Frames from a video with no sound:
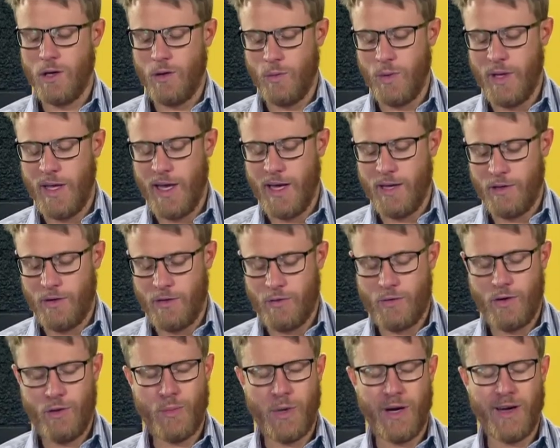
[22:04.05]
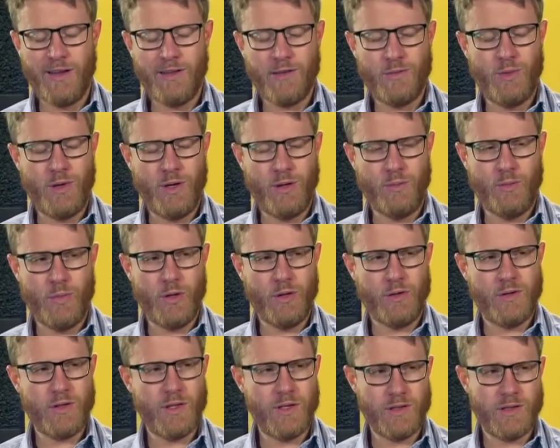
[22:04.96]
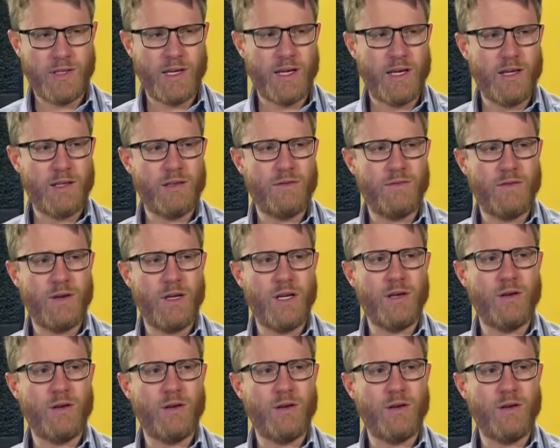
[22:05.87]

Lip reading: We had 3 mines being built consecutively